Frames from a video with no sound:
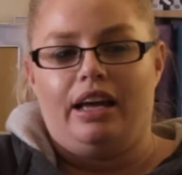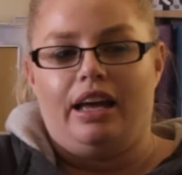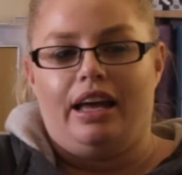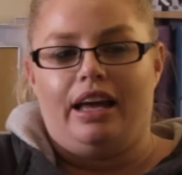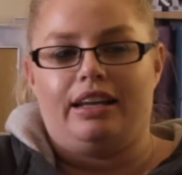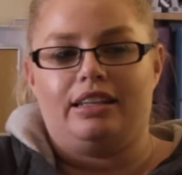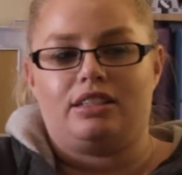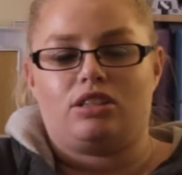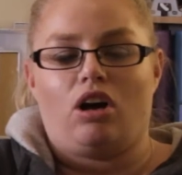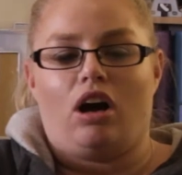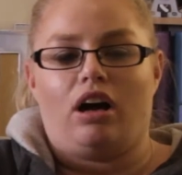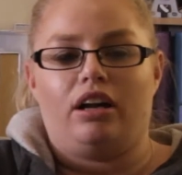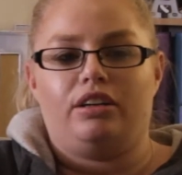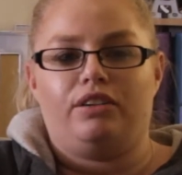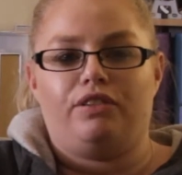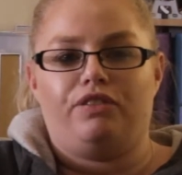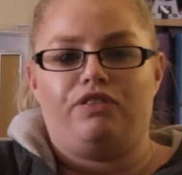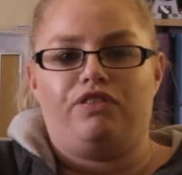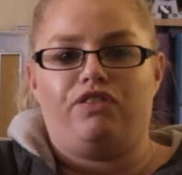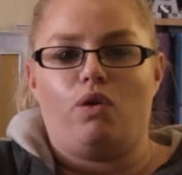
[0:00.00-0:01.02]
And it's kind
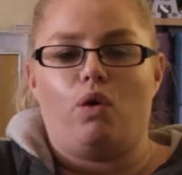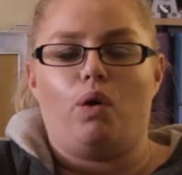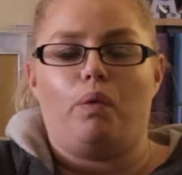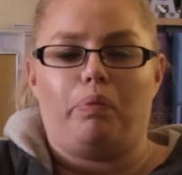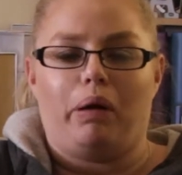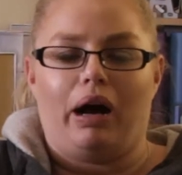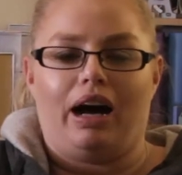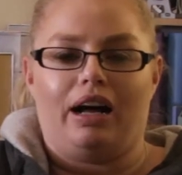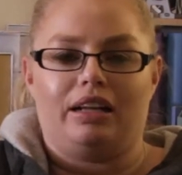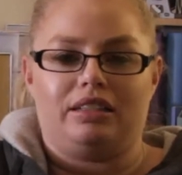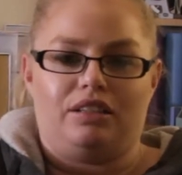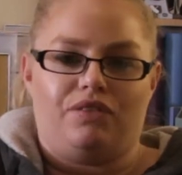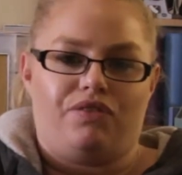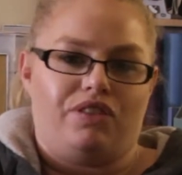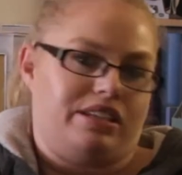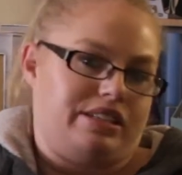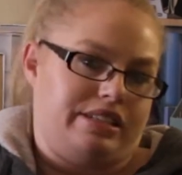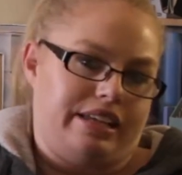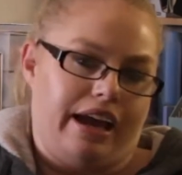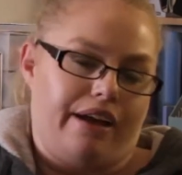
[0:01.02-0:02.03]
of 4 parts of the
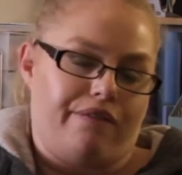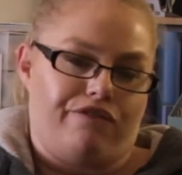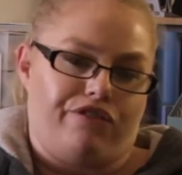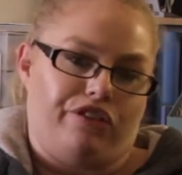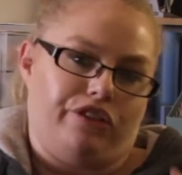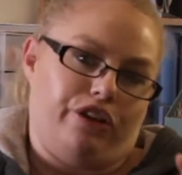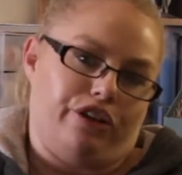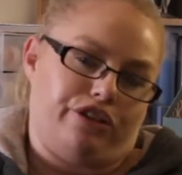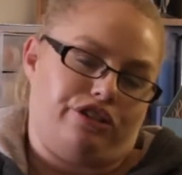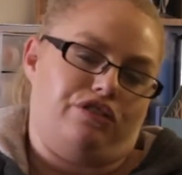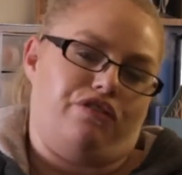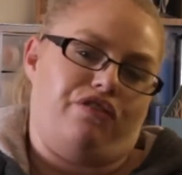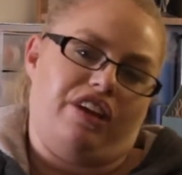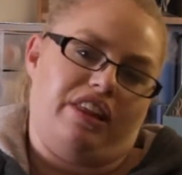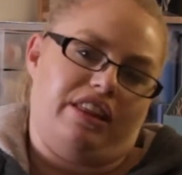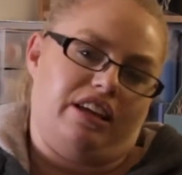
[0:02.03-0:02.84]
same philosophy